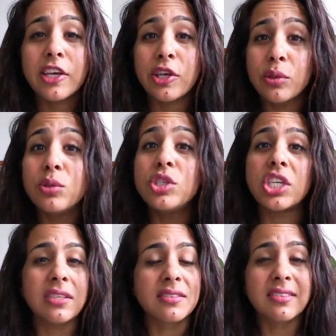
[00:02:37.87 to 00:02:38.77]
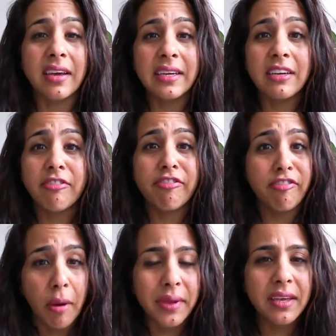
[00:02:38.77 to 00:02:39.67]
huge insight
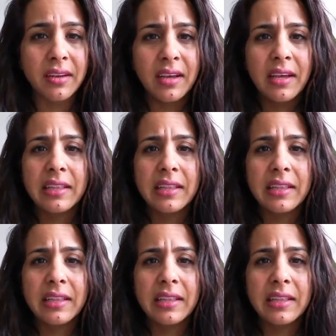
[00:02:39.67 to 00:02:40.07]
from it.